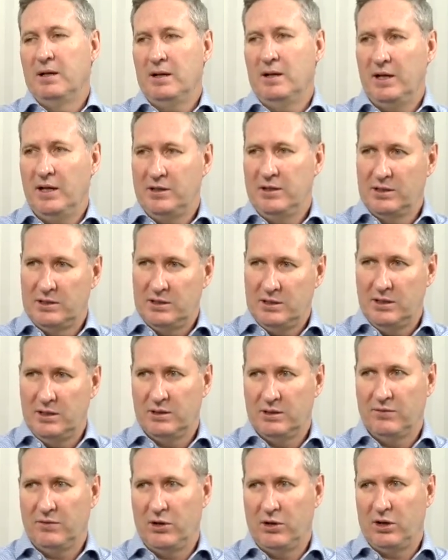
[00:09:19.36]

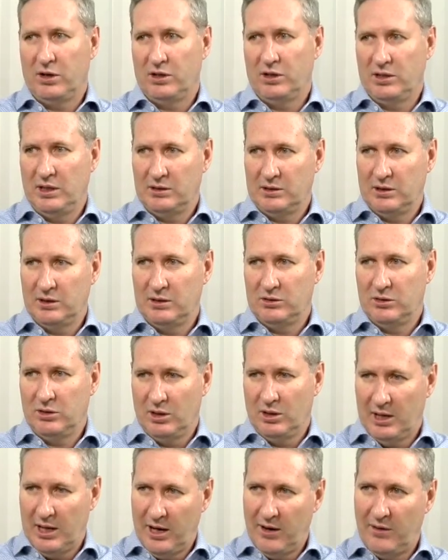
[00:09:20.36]
legislative architecture
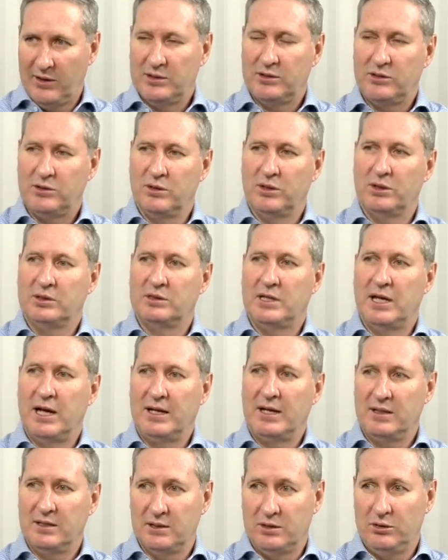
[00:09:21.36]
to allow us to
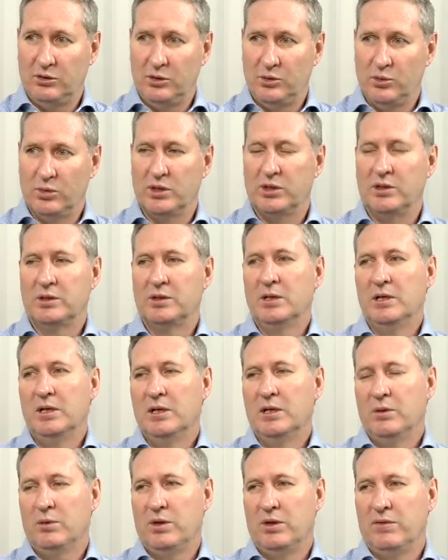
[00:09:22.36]
attack this new world
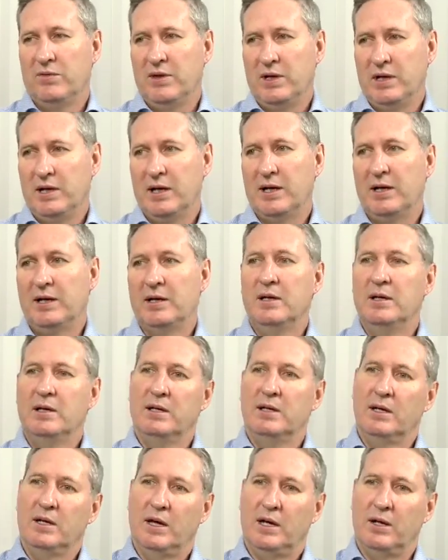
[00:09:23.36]
with vigor
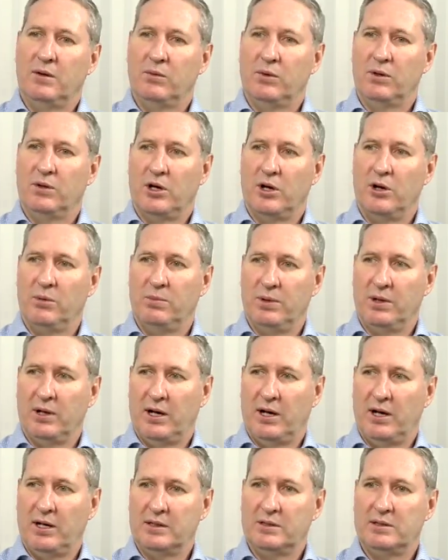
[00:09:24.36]
and with open
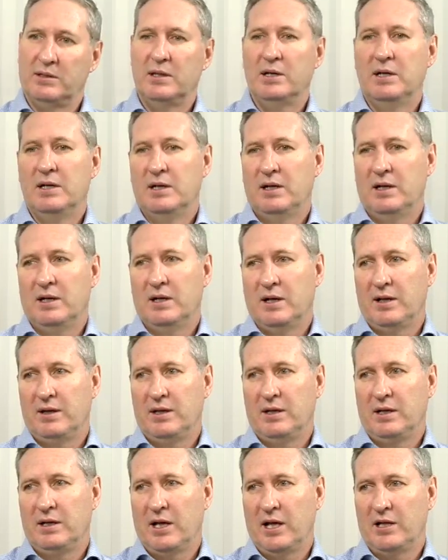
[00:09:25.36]
eyes. And I
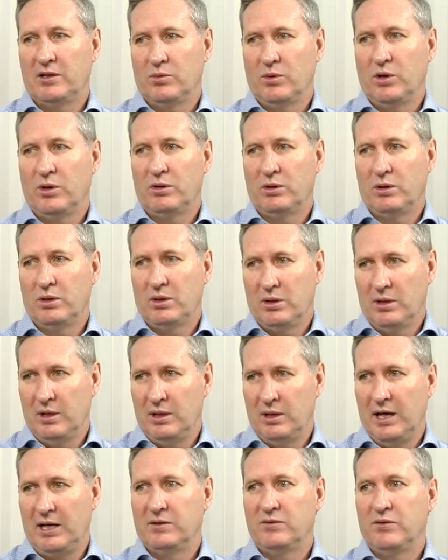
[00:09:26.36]
think that's what the
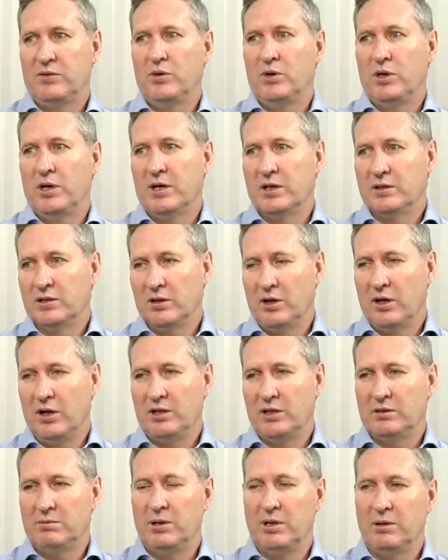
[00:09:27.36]
next few years are
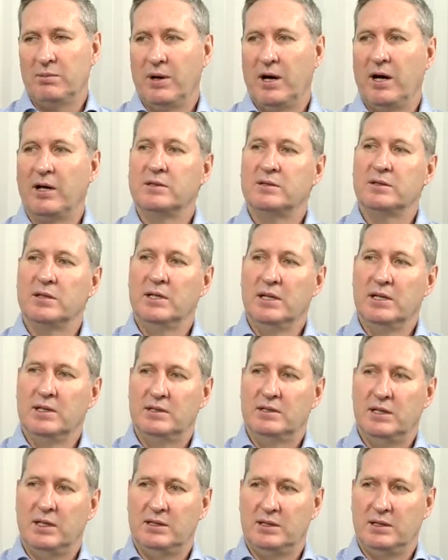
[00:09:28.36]
going to be about,
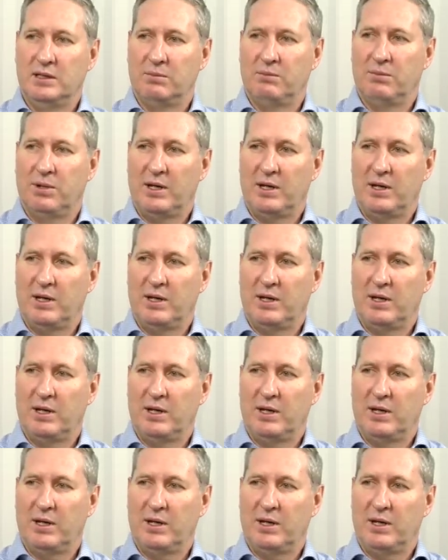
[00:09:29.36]
setting in